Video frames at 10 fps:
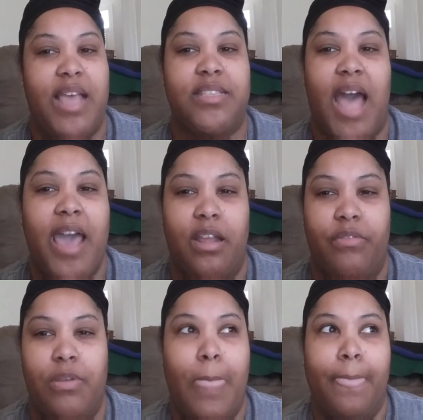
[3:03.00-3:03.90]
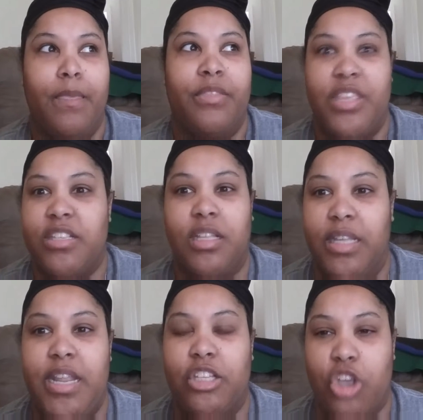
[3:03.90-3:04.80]
that side of it. This
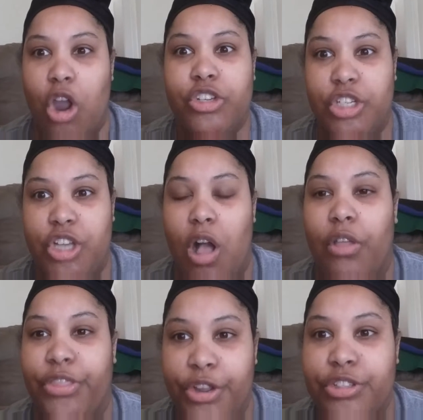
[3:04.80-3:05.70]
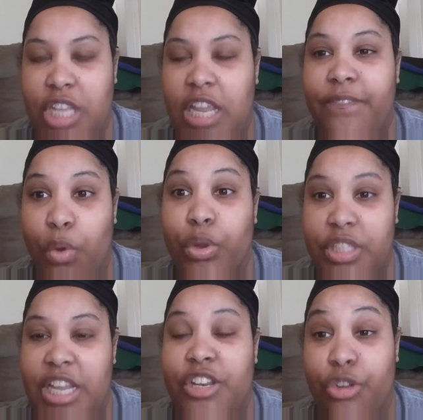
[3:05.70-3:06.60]
clinic charges y'all 13,
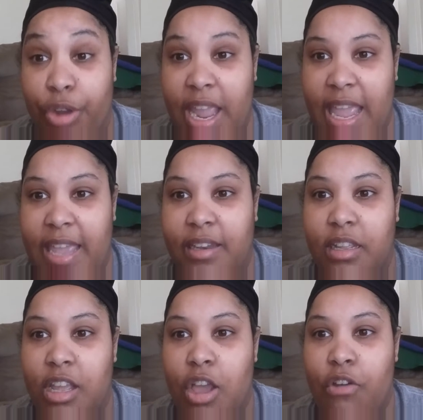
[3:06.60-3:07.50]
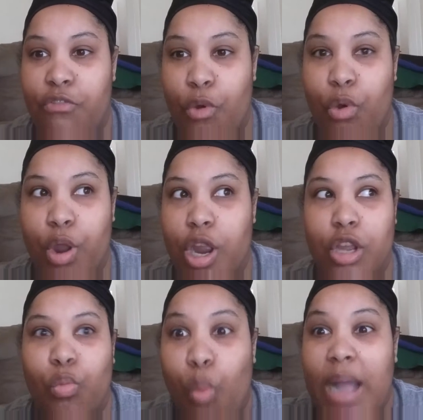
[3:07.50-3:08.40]
14 grand
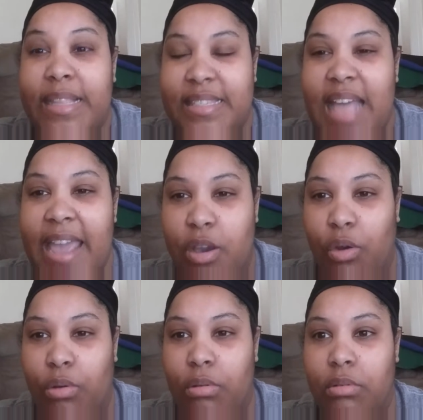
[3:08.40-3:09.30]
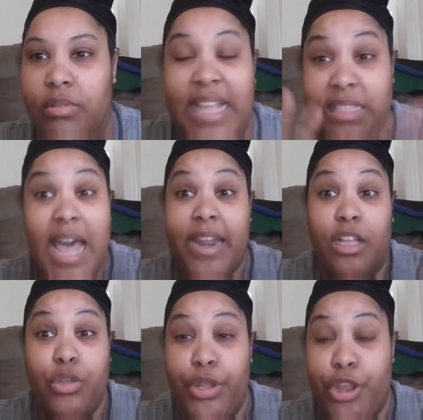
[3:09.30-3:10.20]
for one cycle. That's not
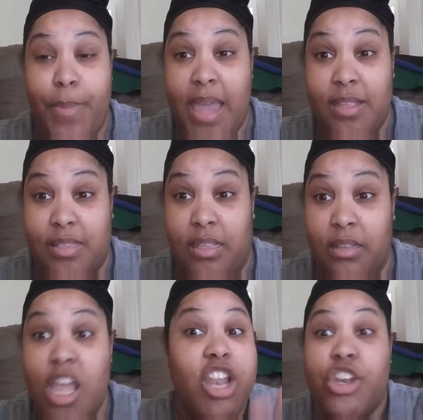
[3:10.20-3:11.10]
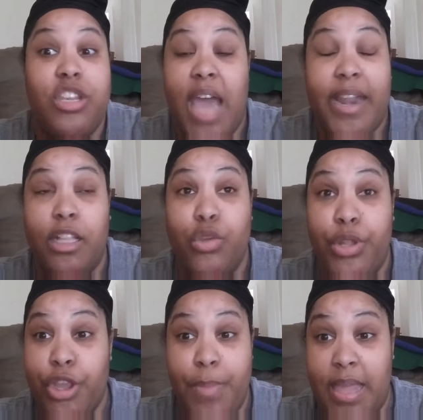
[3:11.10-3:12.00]
including your medicine. And
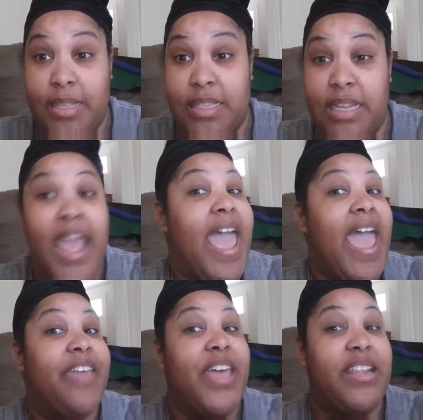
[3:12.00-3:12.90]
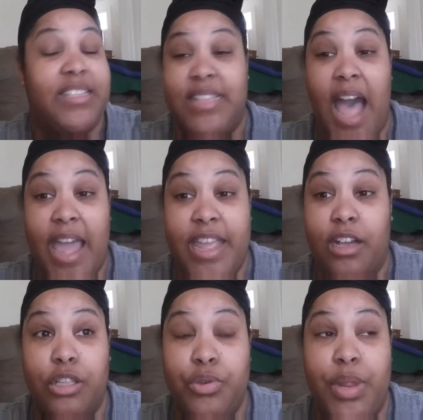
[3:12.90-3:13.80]
that is not
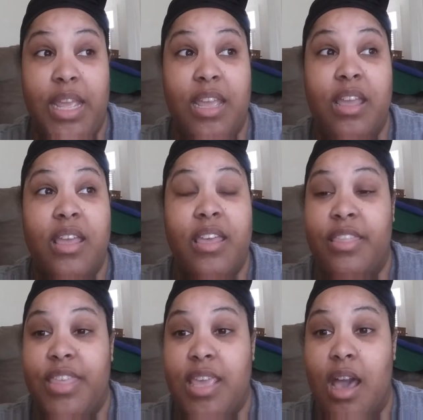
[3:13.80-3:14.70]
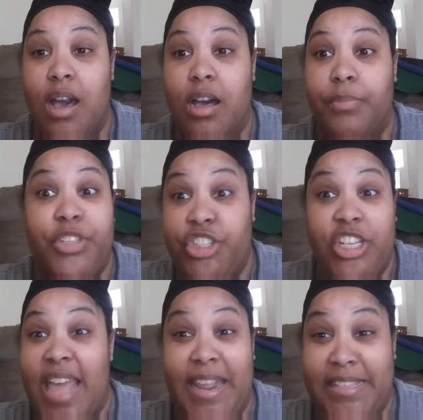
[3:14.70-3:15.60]
including the
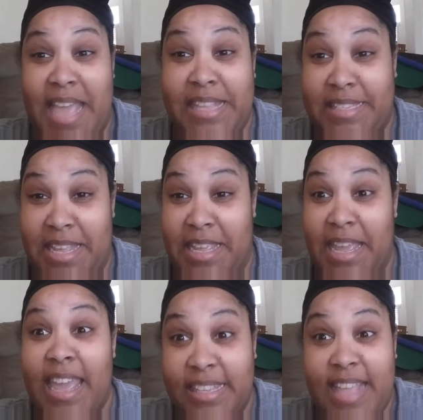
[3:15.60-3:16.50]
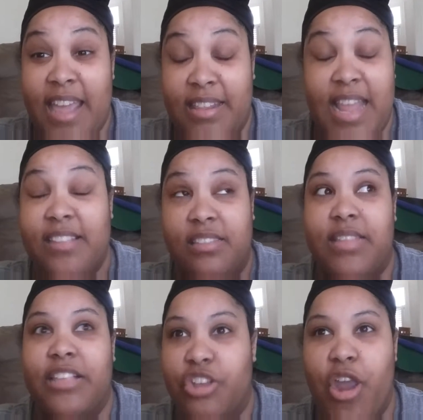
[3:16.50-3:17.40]
genetic testing.
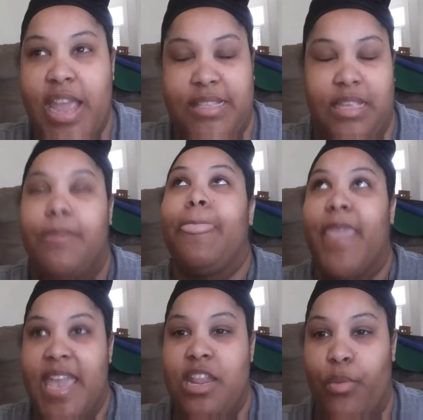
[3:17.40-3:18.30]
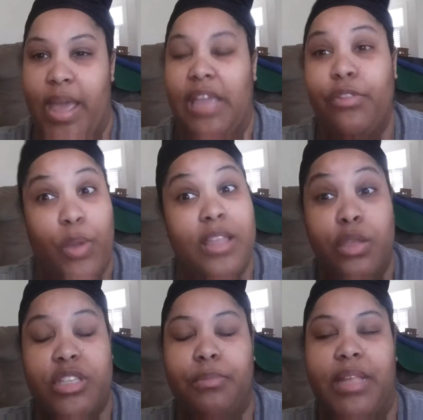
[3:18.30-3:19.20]
That's crazy. Anyway, even though I
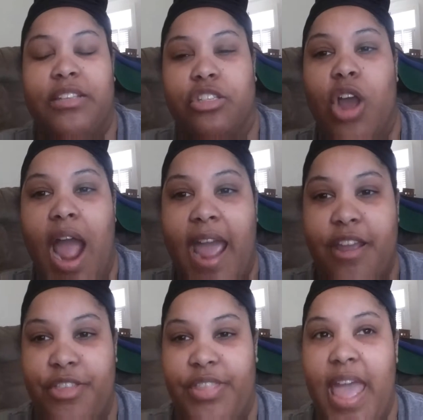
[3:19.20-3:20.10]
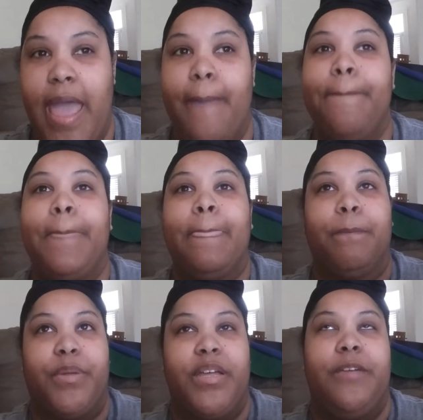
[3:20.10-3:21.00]
know some places are higher than that,
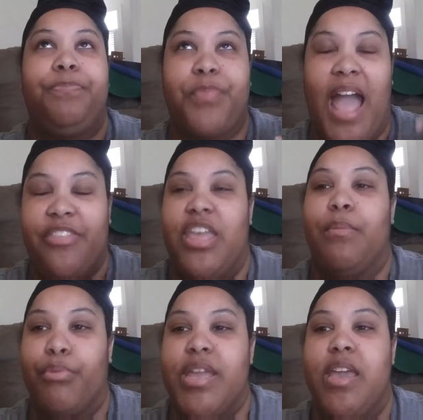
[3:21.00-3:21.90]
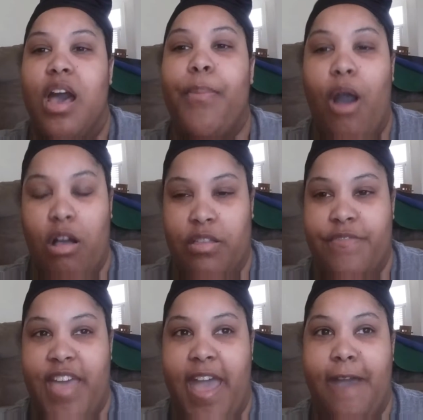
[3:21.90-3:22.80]
but I think bringing up all of
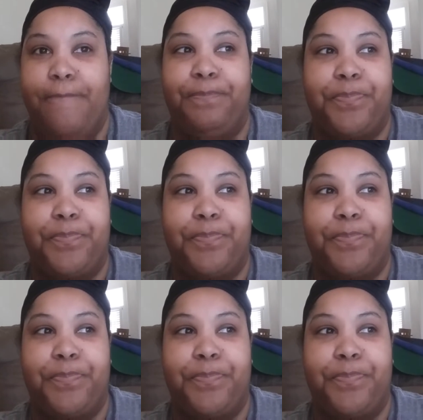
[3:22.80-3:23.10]
that,